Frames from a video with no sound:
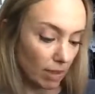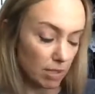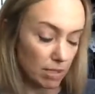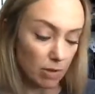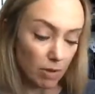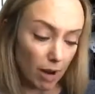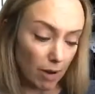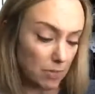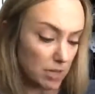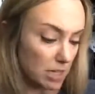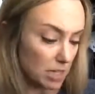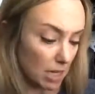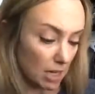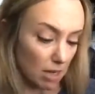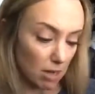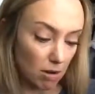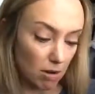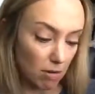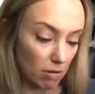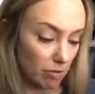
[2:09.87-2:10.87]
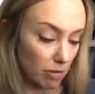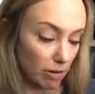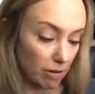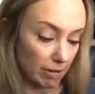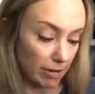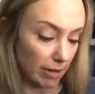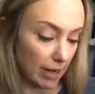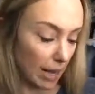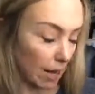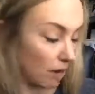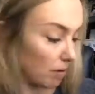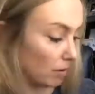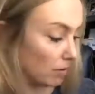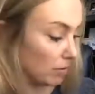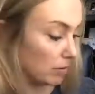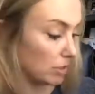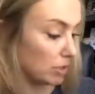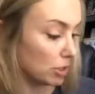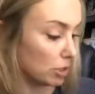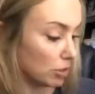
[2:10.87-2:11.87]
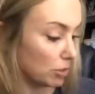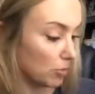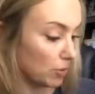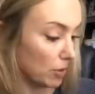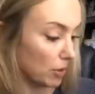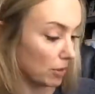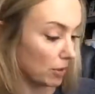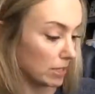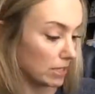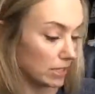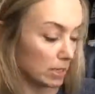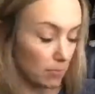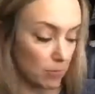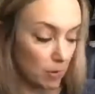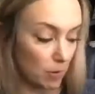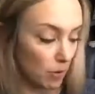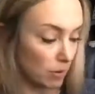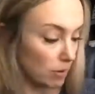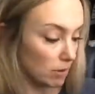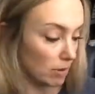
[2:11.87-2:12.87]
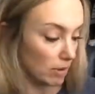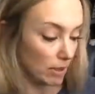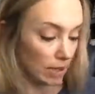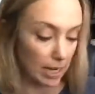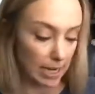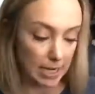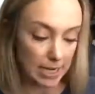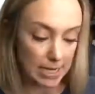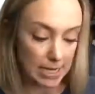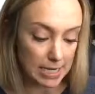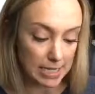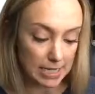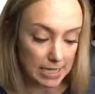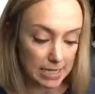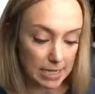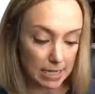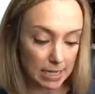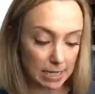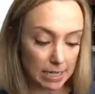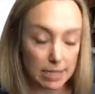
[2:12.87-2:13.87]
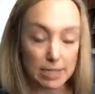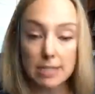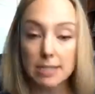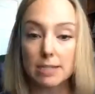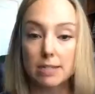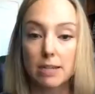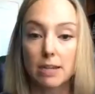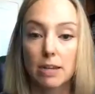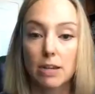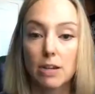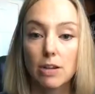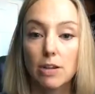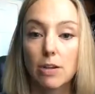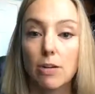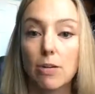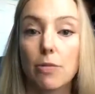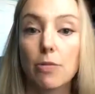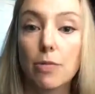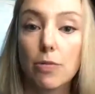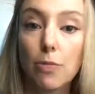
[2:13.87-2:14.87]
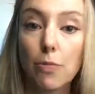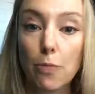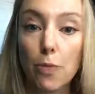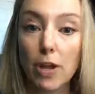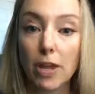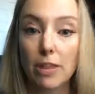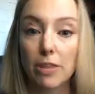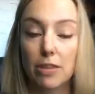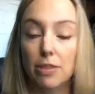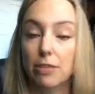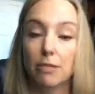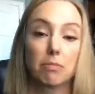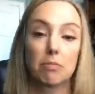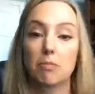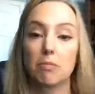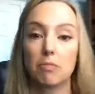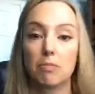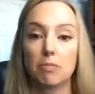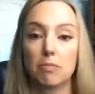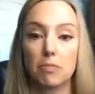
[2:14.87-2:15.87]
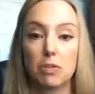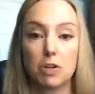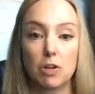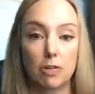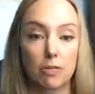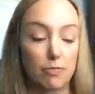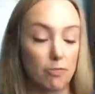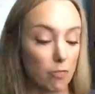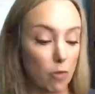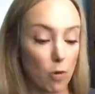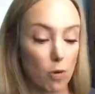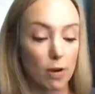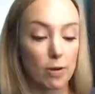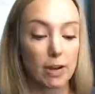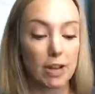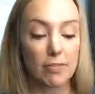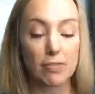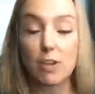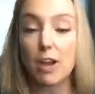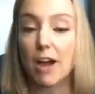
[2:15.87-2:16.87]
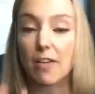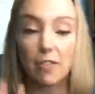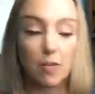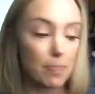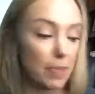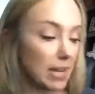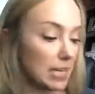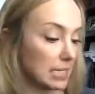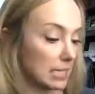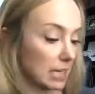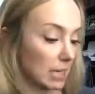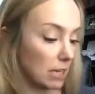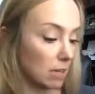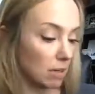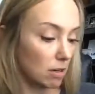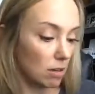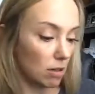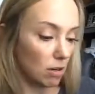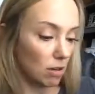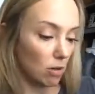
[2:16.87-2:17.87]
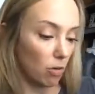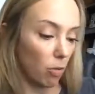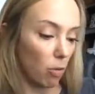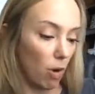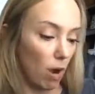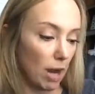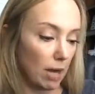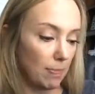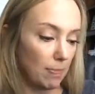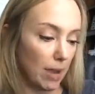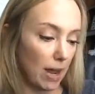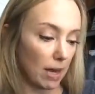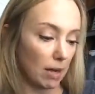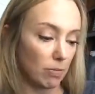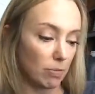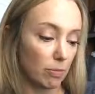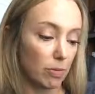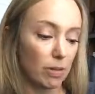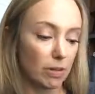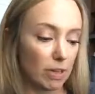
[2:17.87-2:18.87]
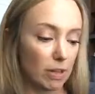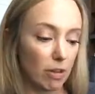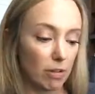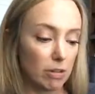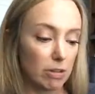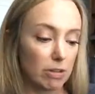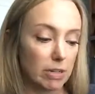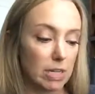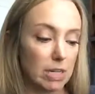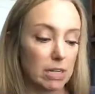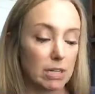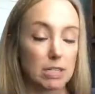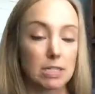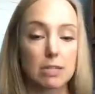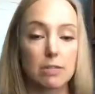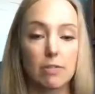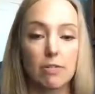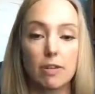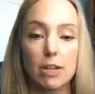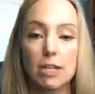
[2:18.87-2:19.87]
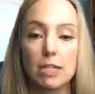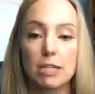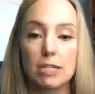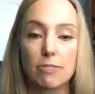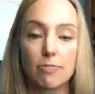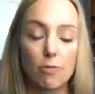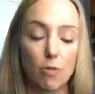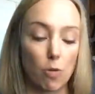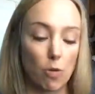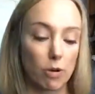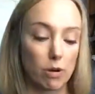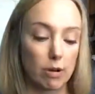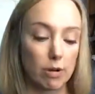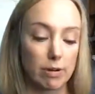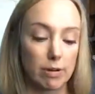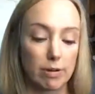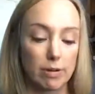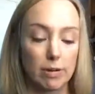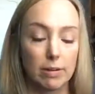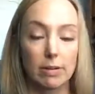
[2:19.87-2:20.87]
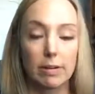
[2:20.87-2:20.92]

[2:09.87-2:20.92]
So I'm just going to go over how super simple and easy it is with your 4, if you have a basic quad pack. Really all you need is 4